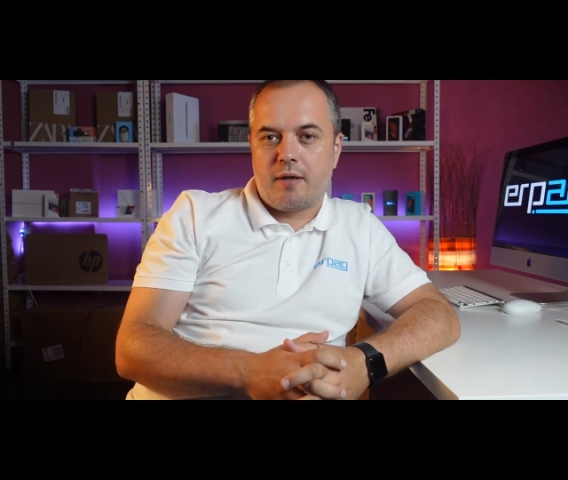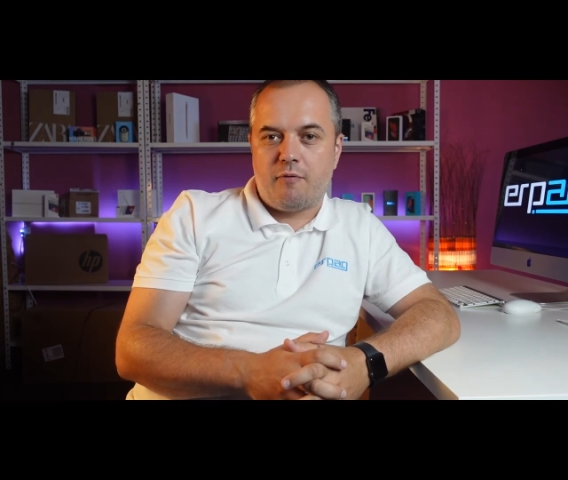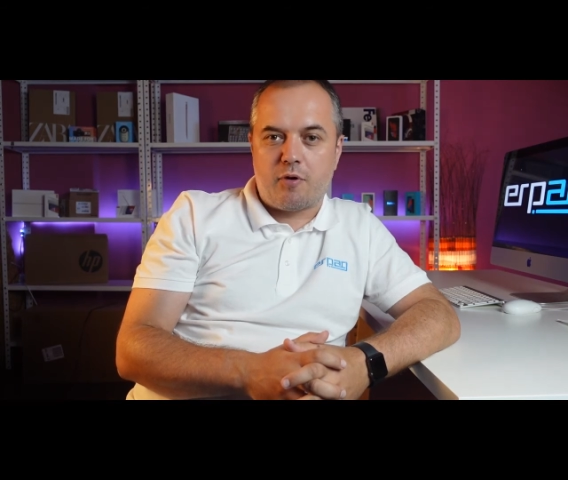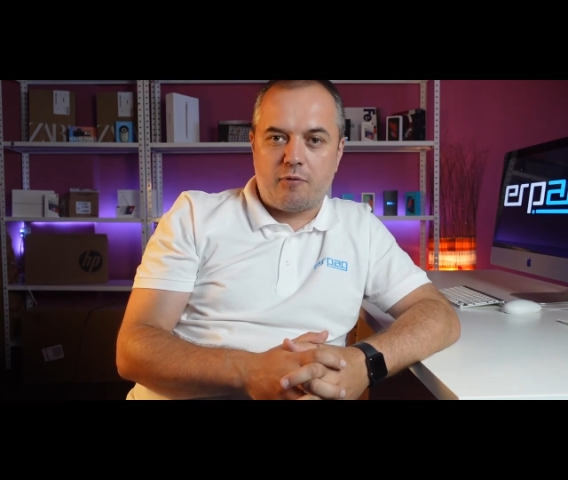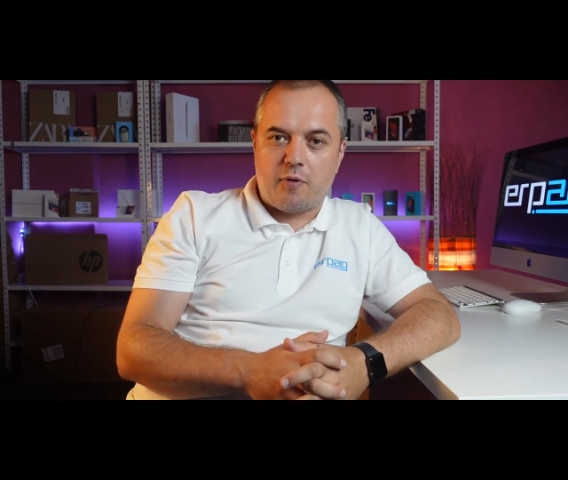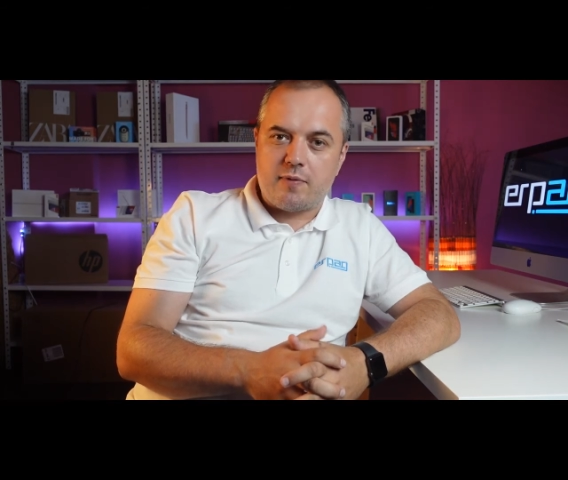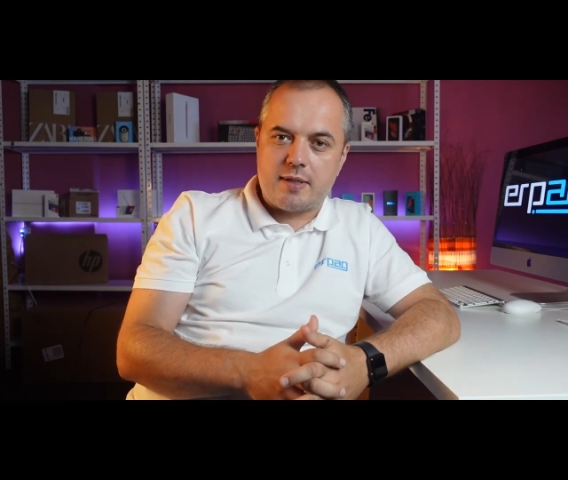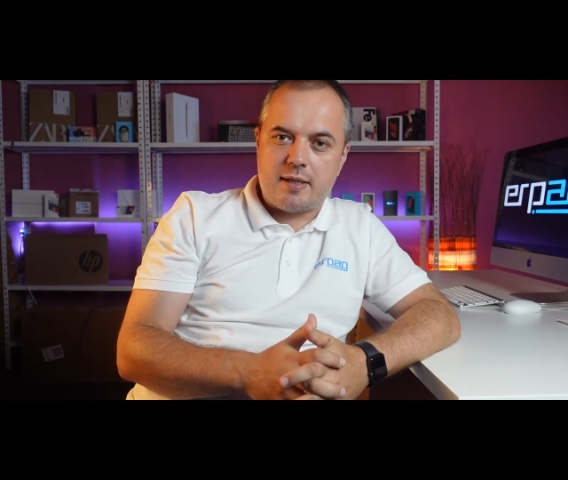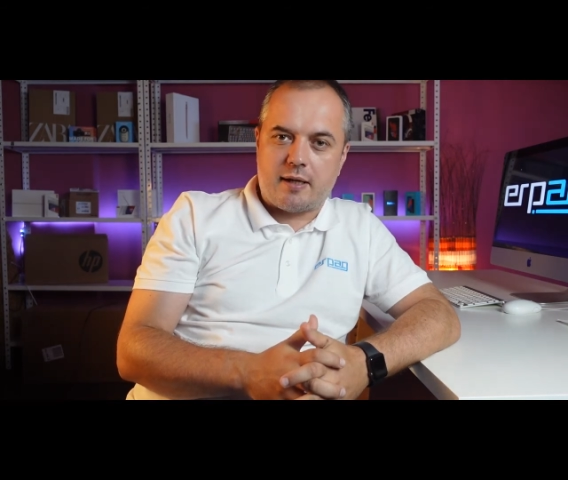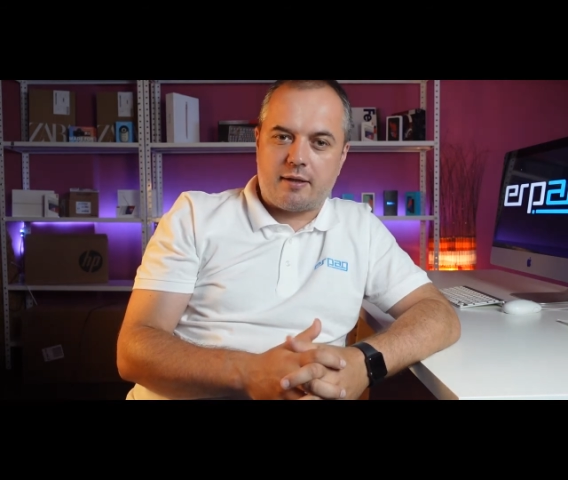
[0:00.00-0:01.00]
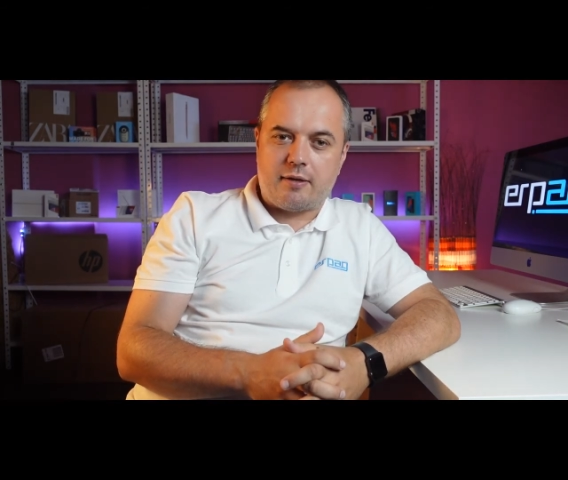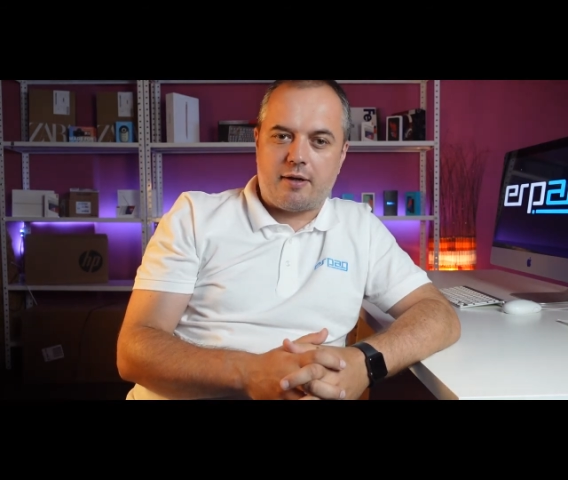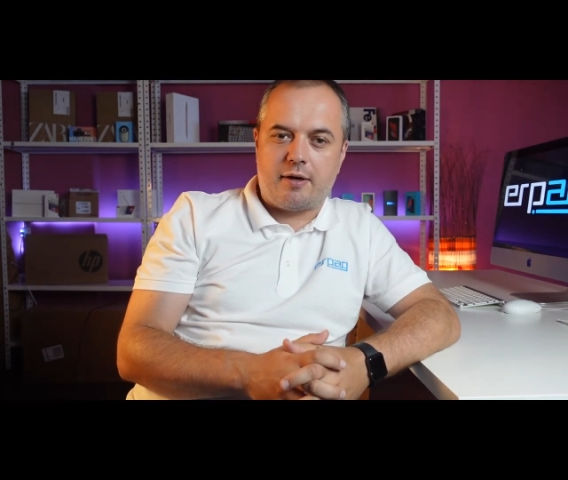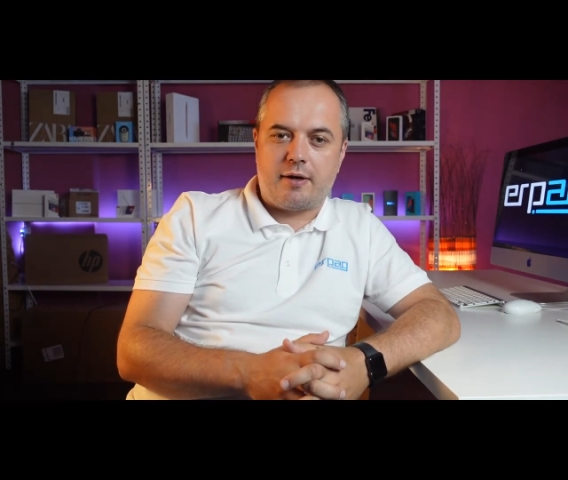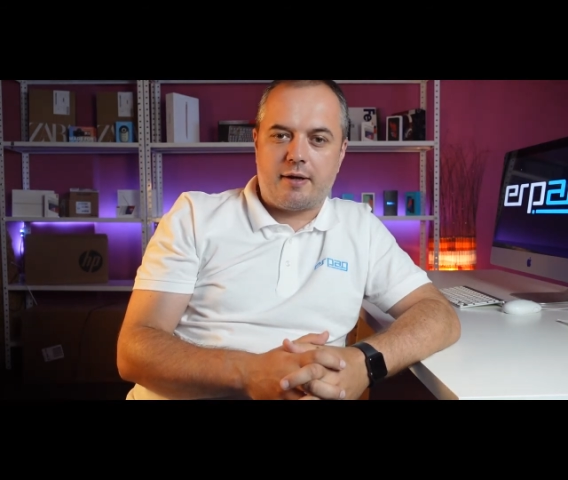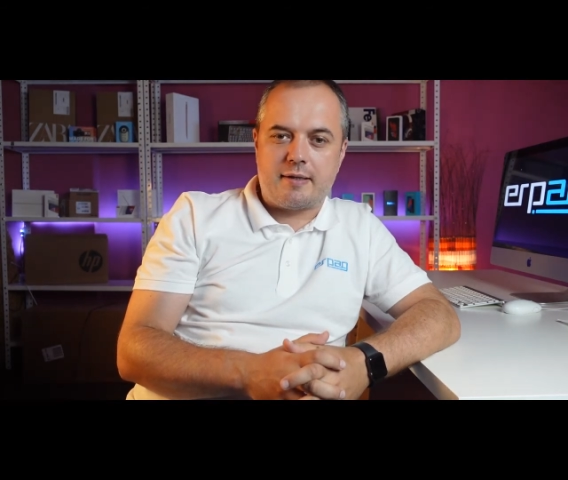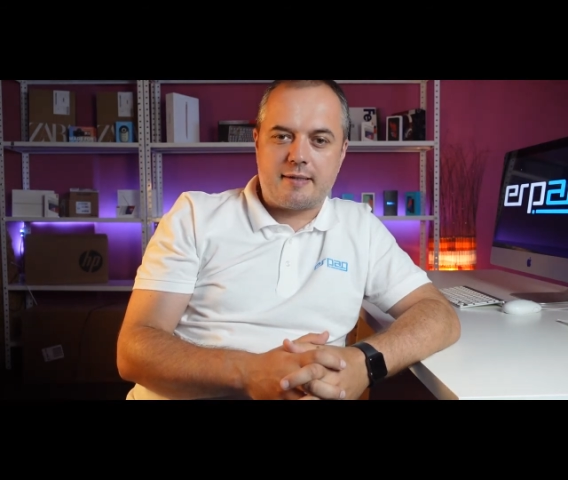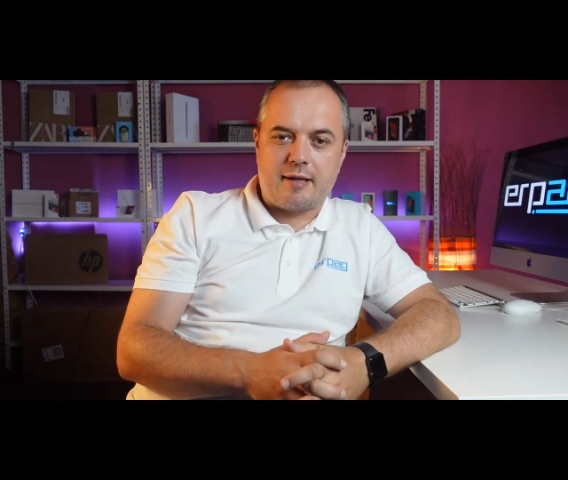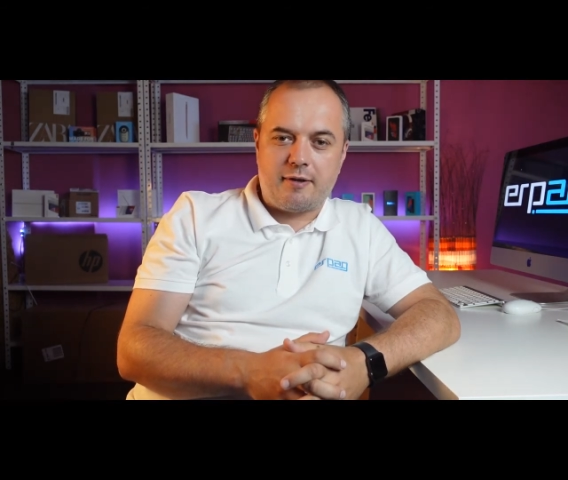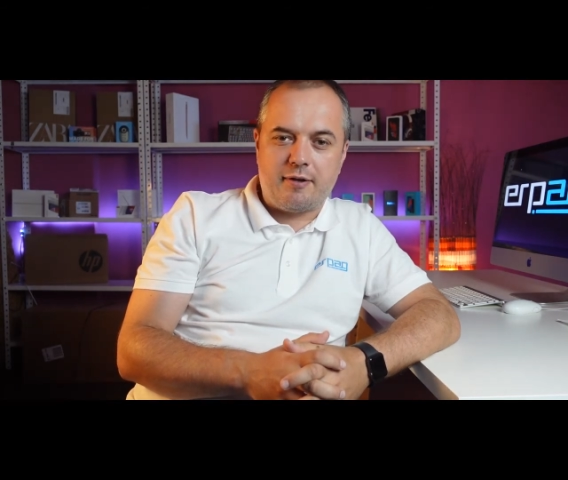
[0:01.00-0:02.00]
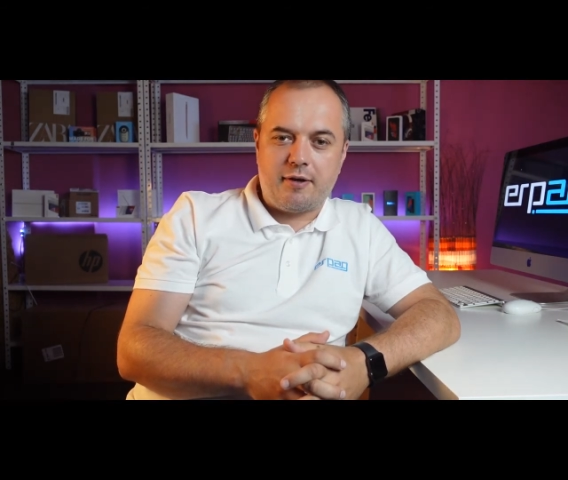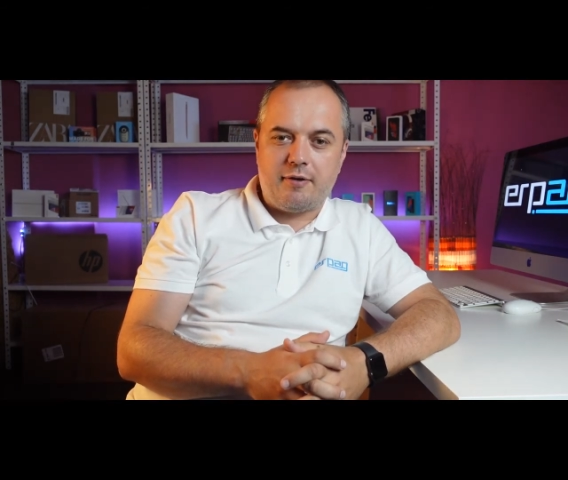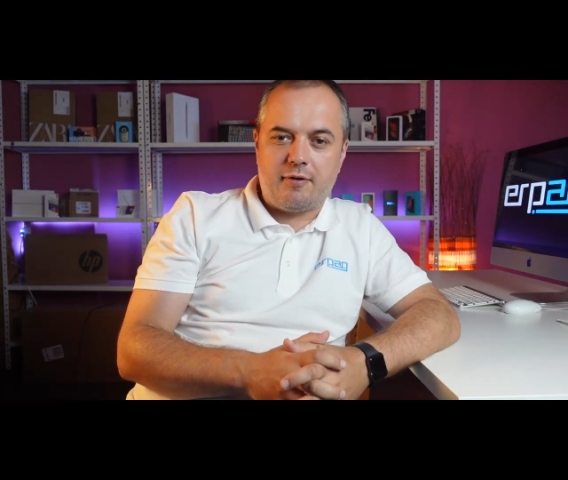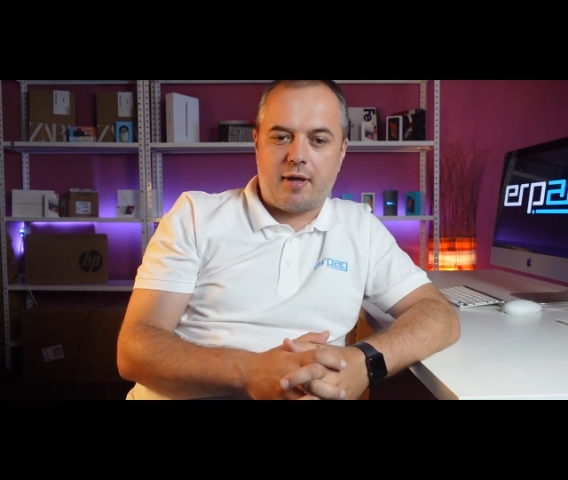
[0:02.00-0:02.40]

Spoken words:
workflows that are standard,